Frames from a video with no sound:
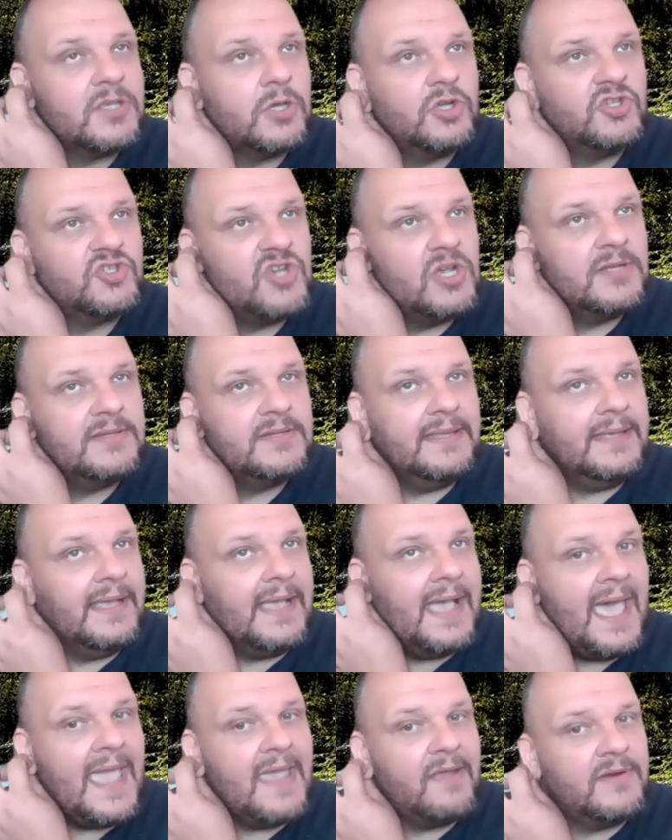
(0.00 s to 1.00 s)
conjuncting
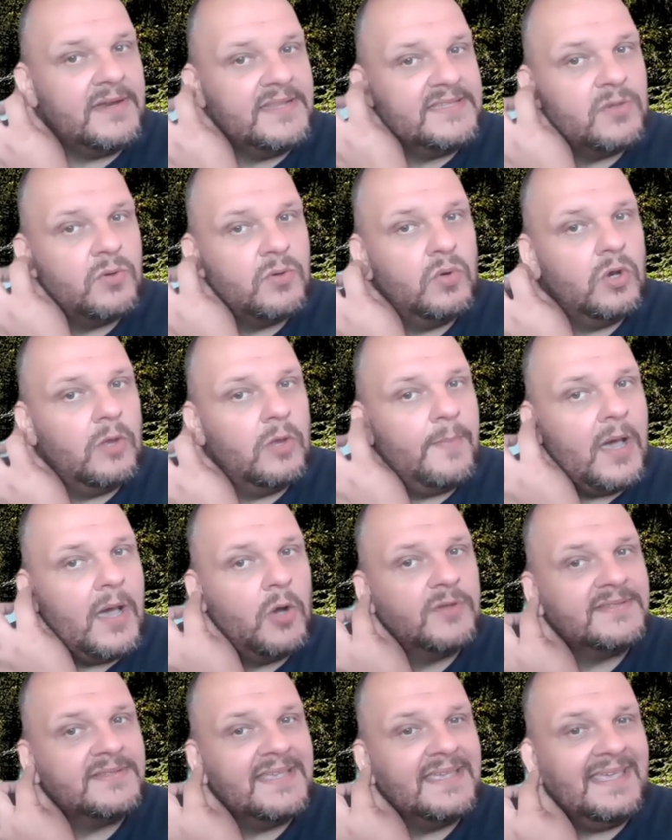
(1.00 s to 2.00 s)
Chiron is all
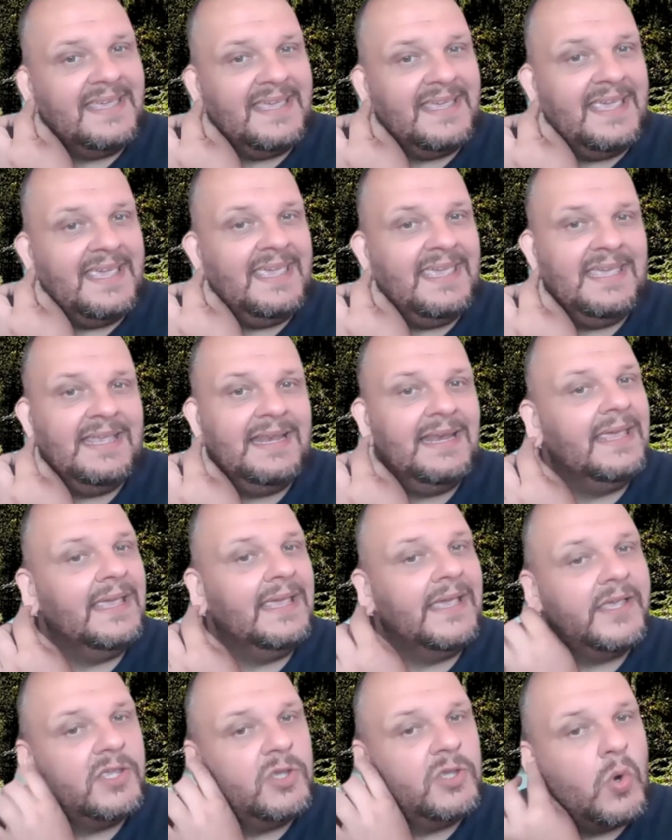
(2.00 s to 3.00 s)
about
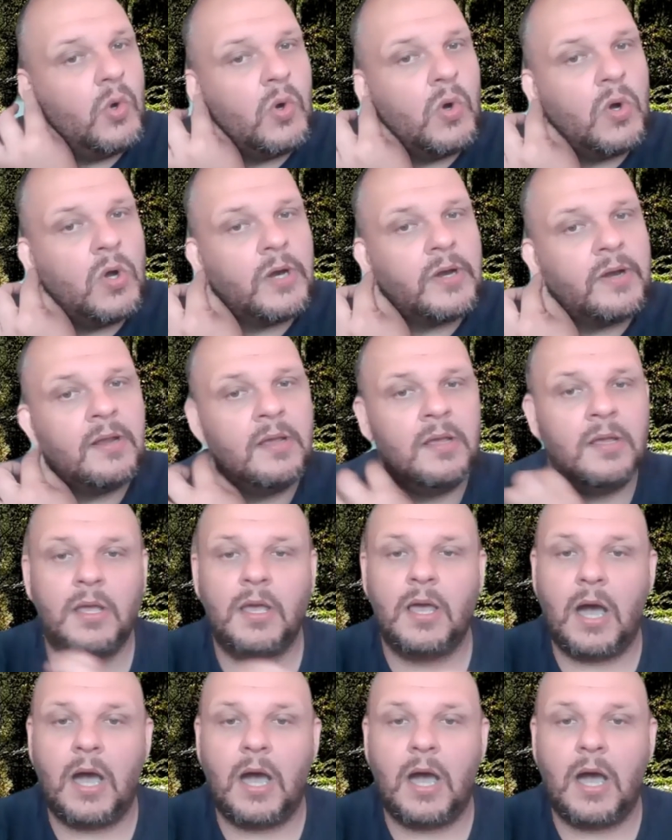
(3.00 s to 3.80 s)
healing your